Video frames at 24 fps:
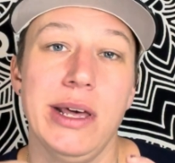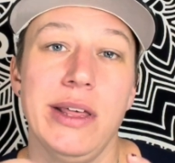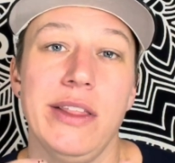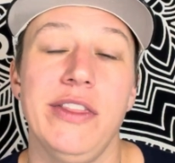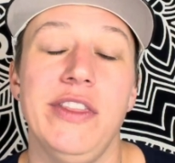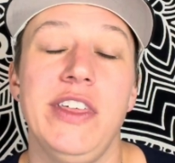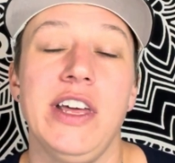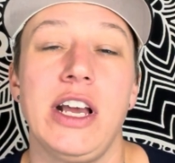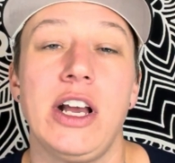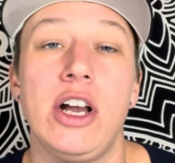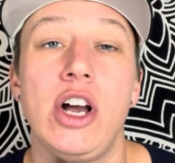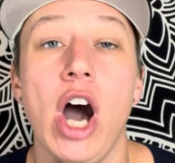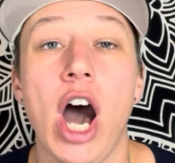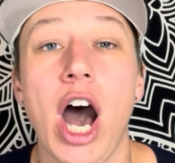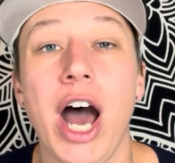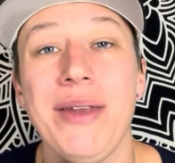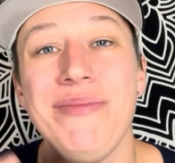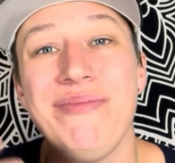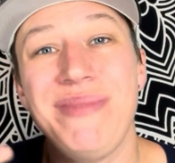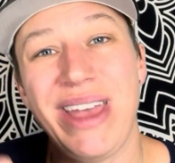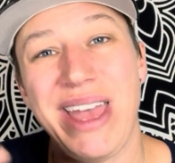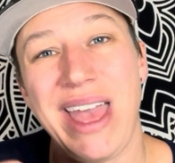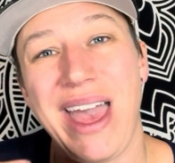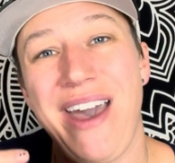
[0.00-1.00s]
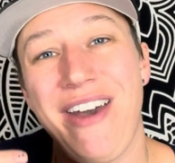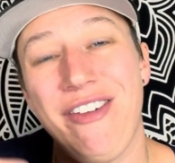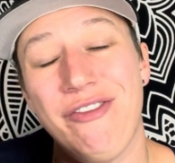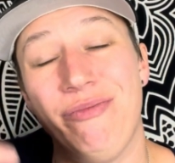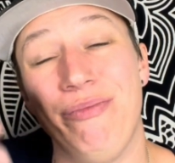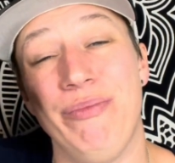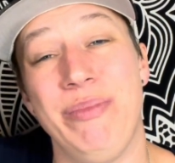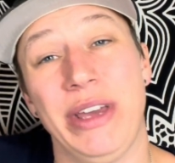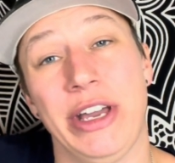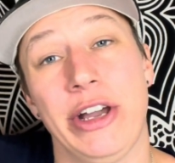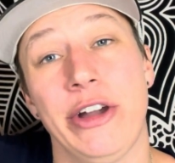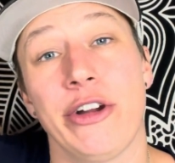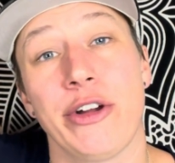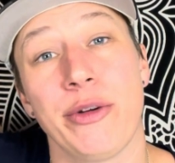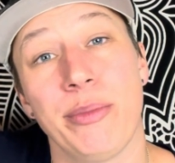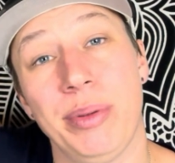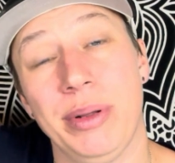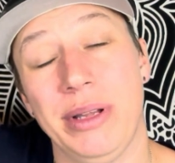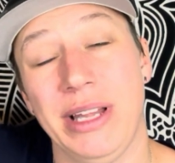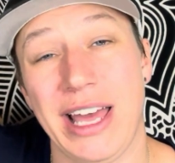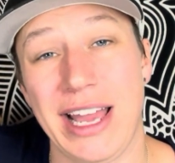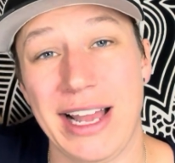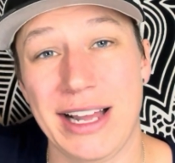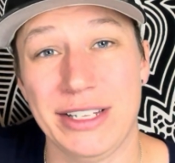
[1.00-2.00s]
that God may have bigger
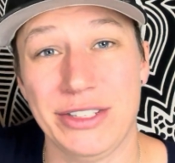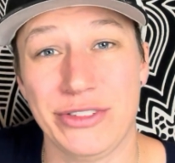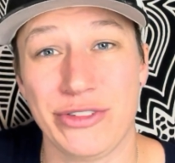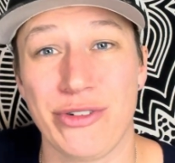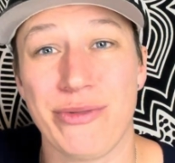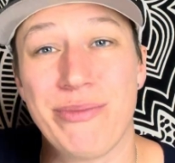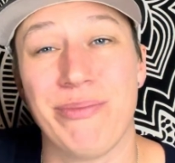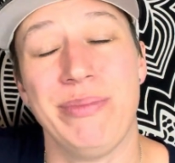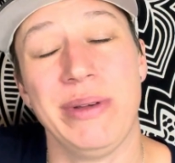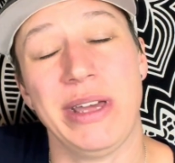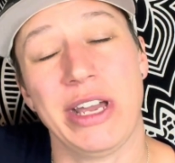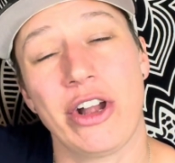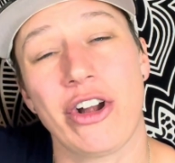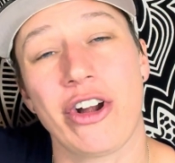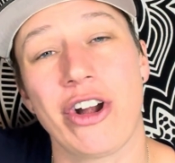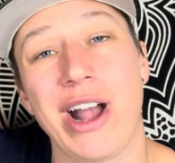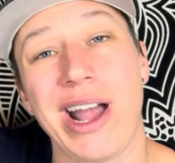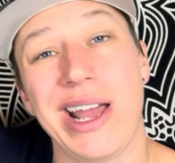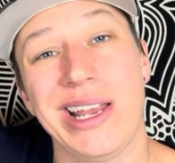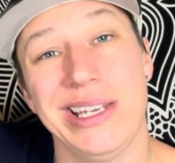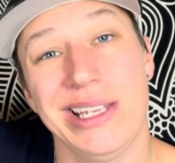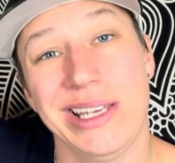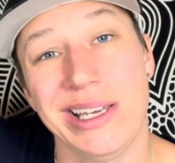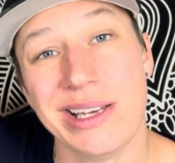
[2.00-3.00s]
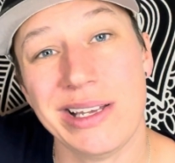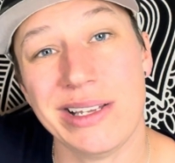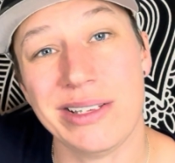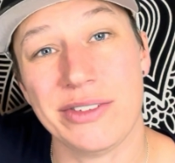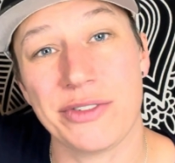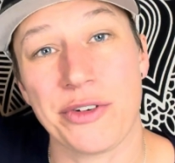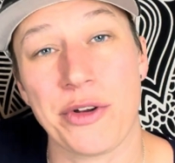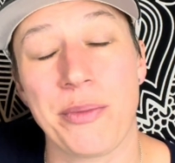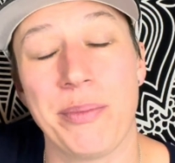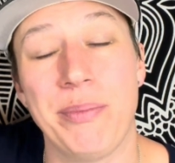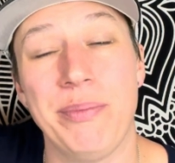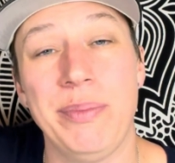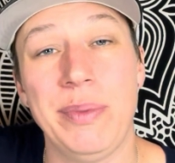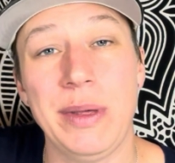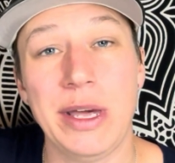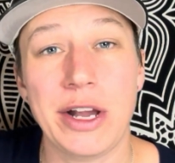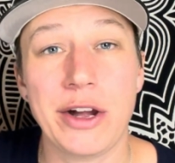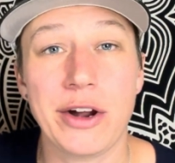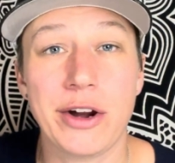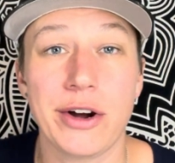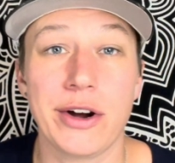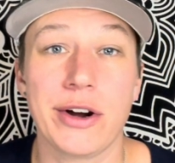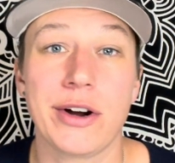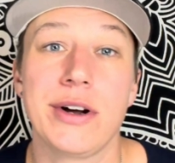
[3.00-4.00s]
plans or bigger ideas or
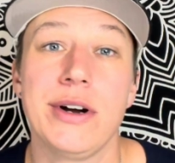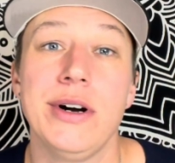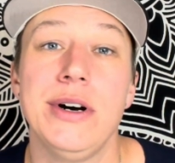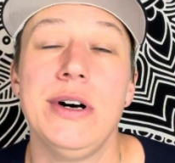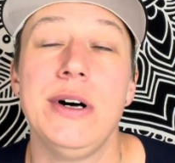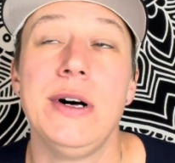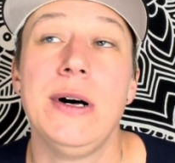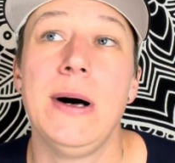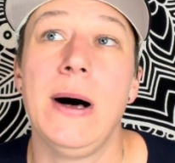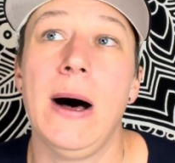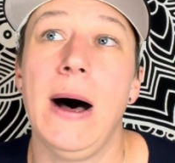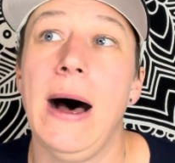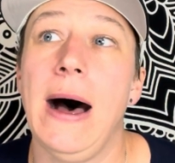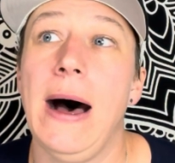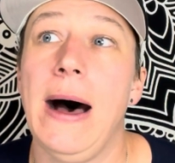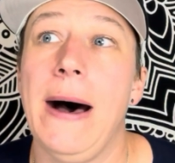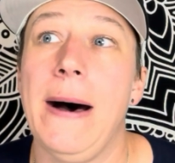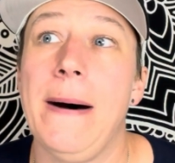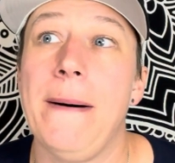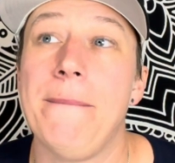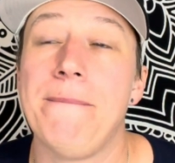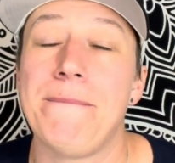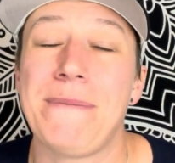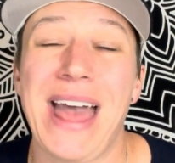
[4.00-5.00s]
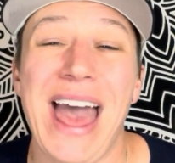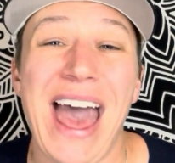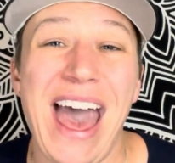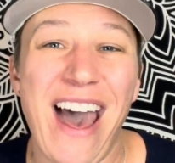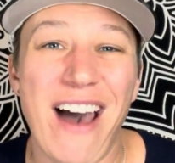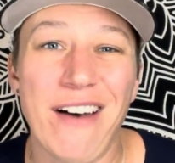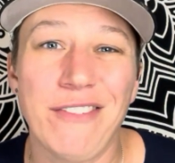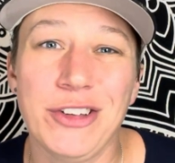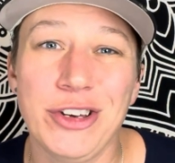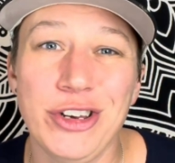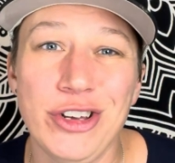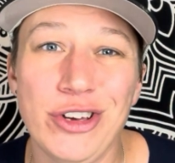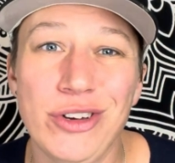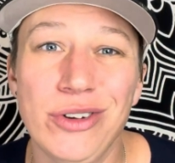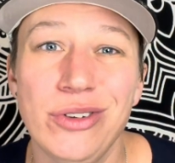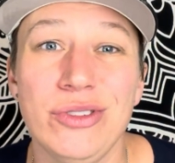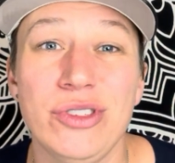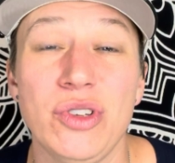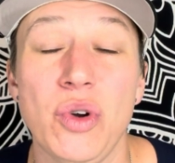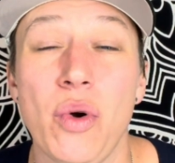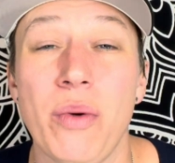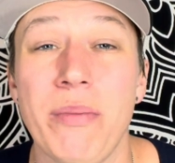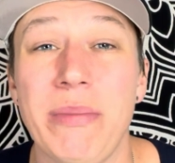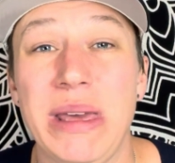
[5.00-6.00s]
bigger avenues,
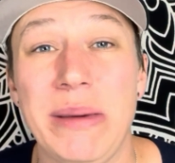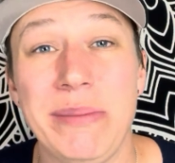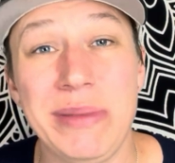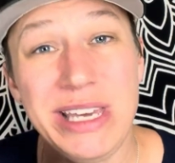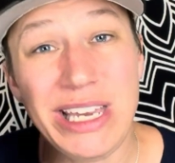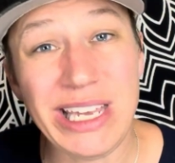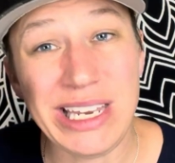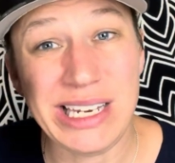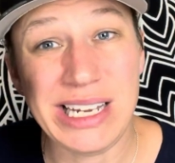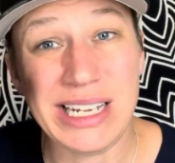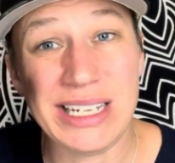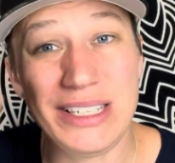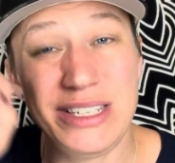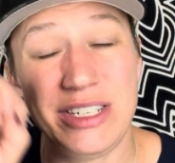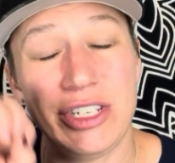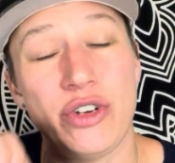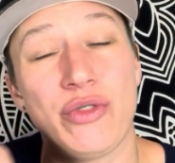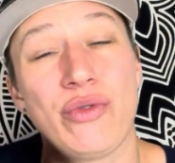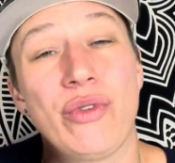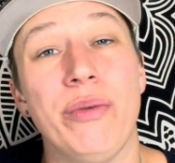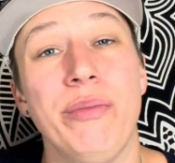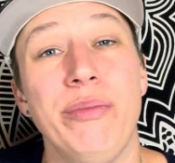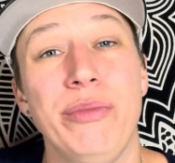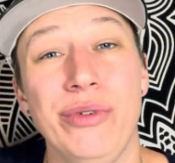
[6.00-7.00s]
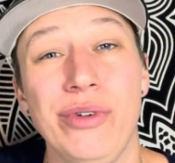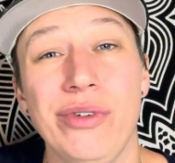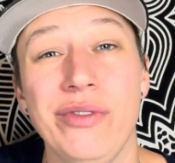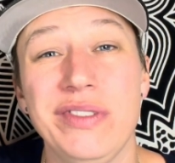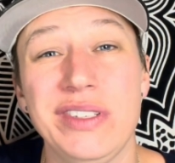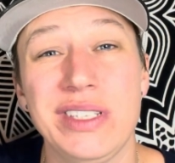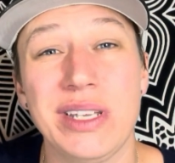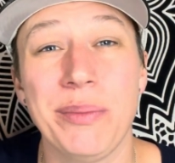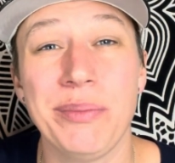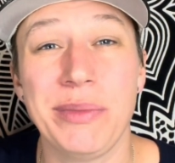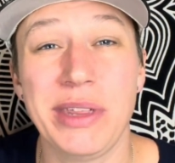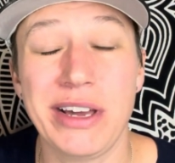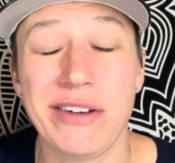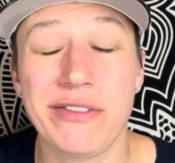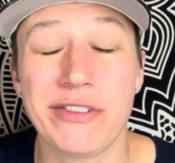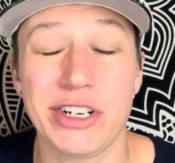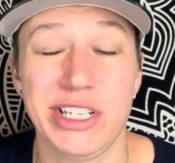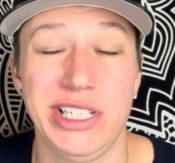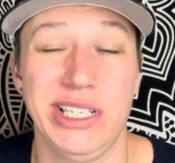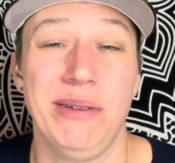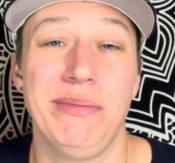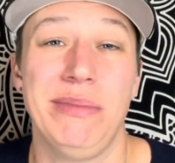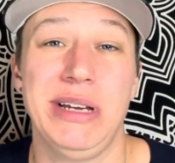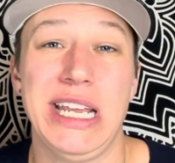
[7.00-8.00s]
or maybe he needs to remove something for
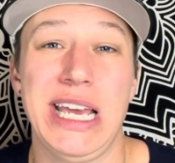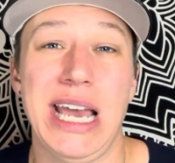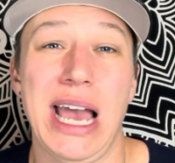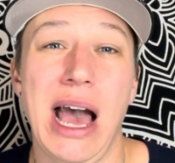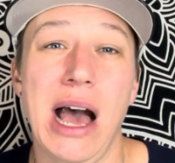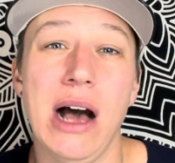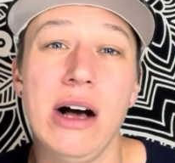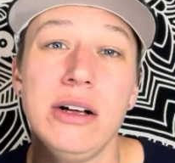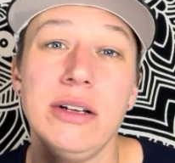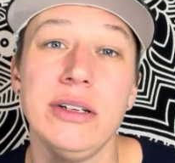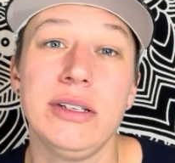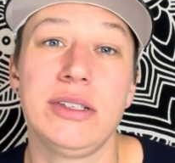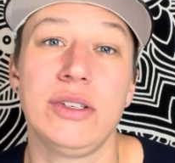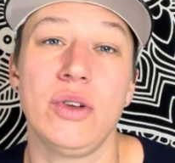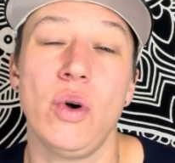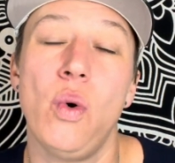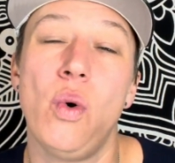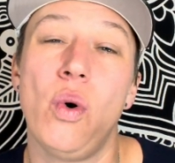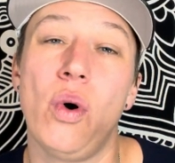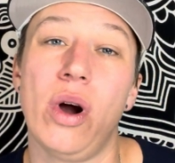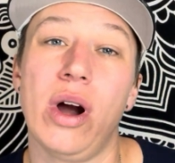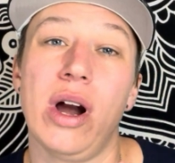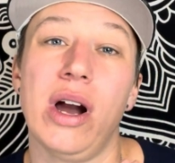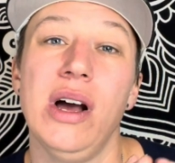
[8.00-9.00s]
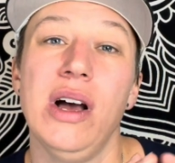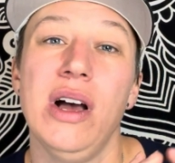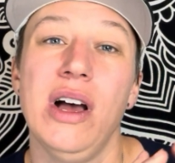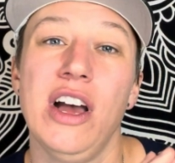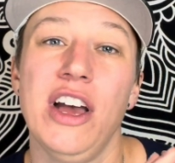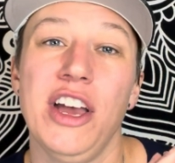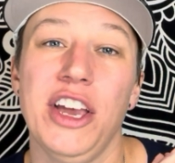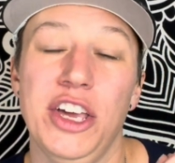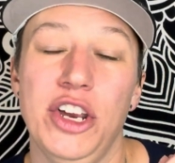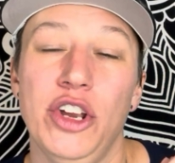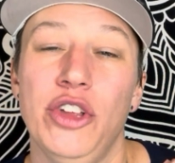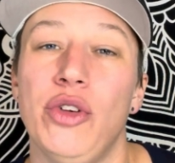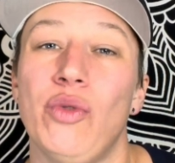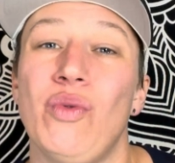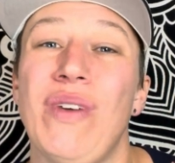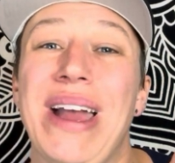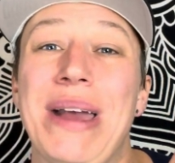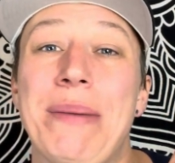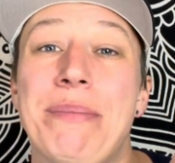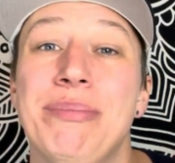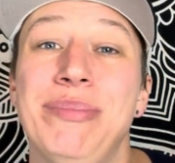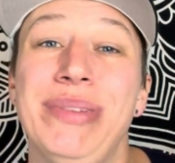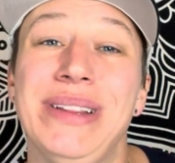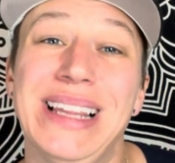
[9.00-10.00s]
somebody else, or the
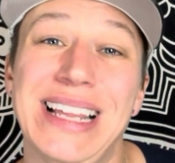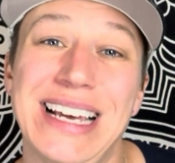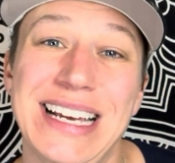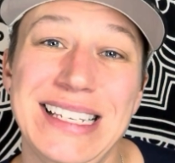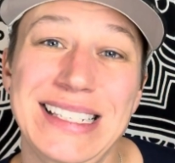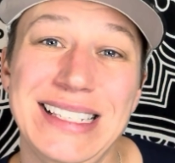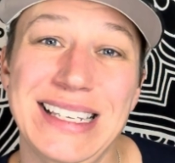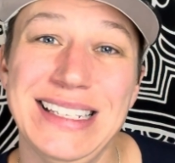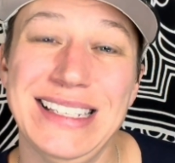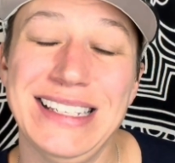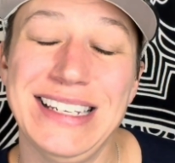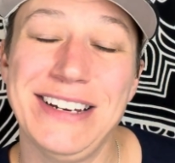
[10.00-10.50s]
right place isn't